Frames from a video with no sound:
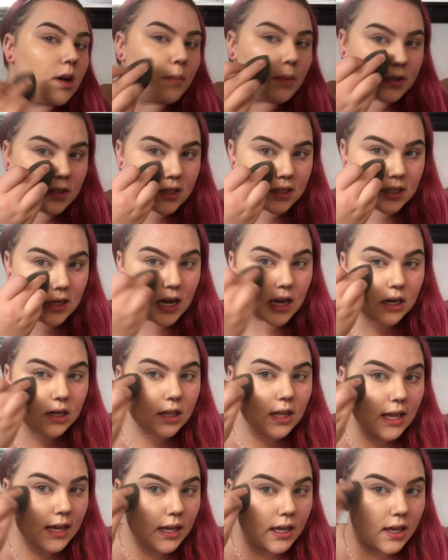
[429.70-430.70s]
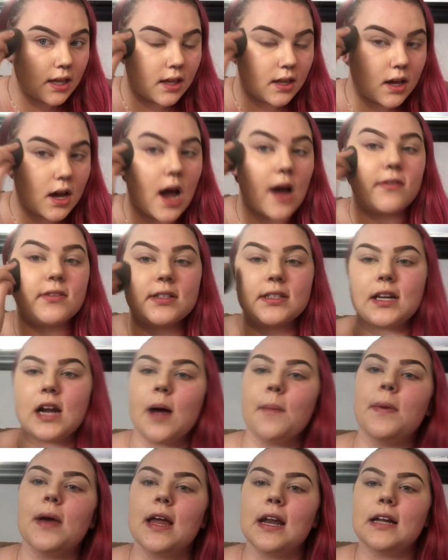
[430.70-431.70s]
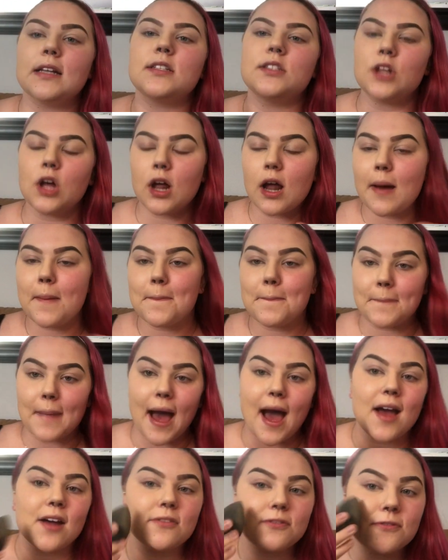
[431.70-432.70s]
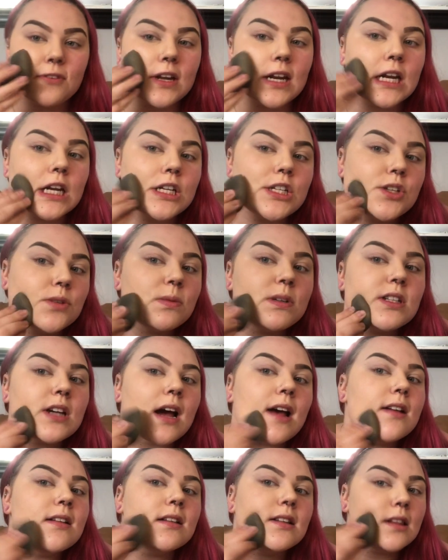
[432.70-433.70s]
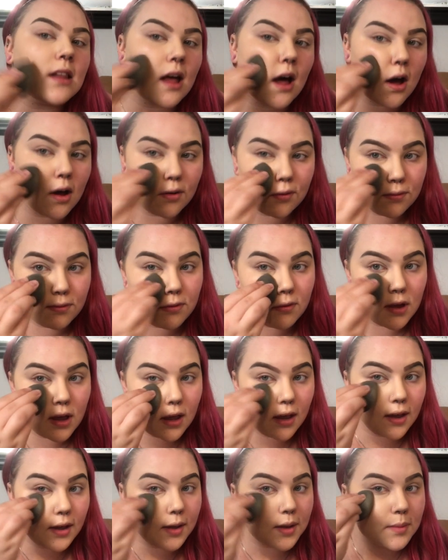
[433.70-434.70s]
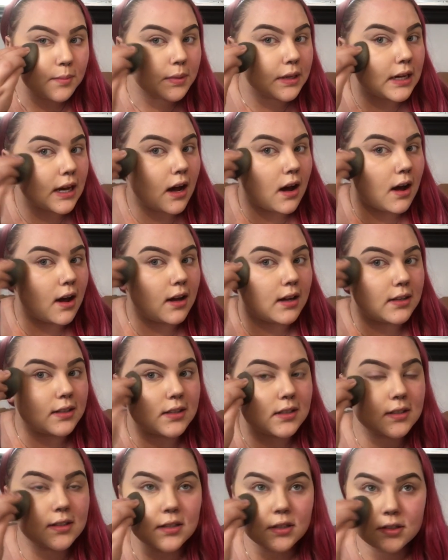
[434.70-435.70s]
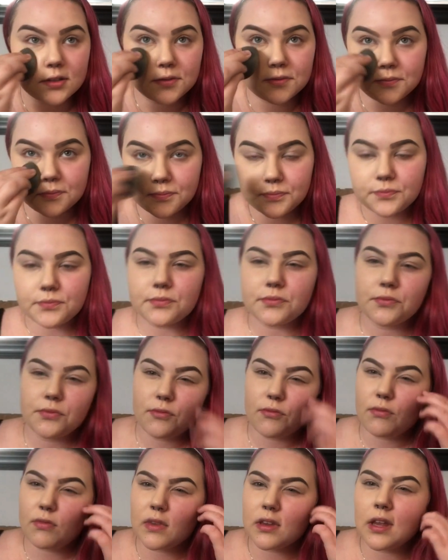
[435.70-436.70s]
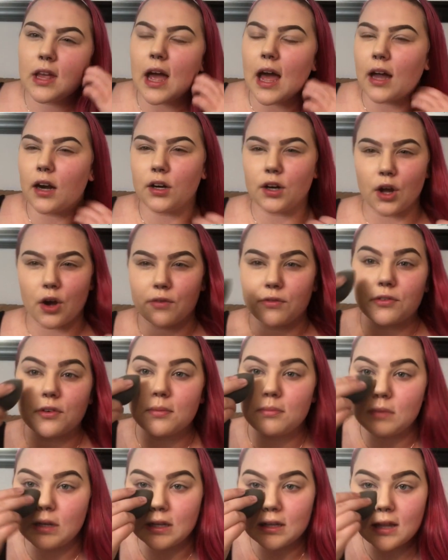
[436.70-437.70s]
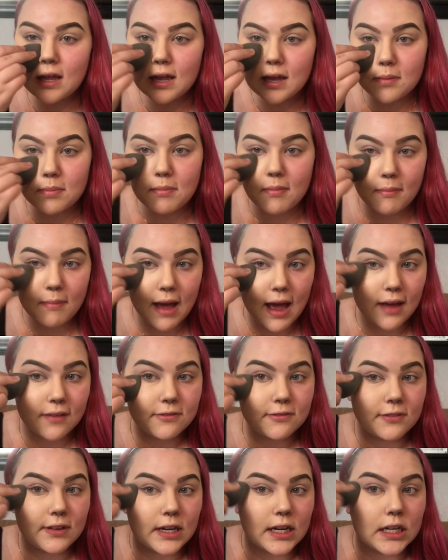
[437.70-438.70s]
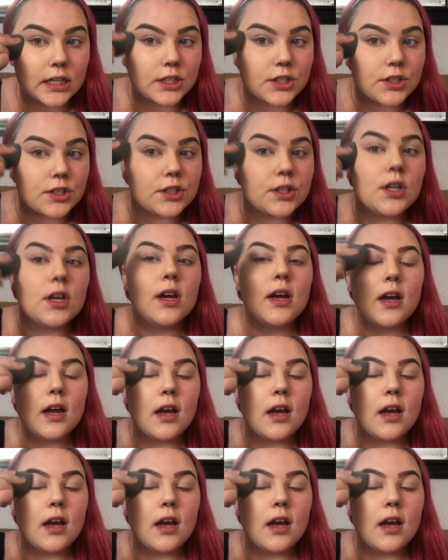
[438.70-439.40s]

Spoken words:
But this kind of like covers it up. And it's not a matte finish, which I love. Because, I don't know, for me like matte finish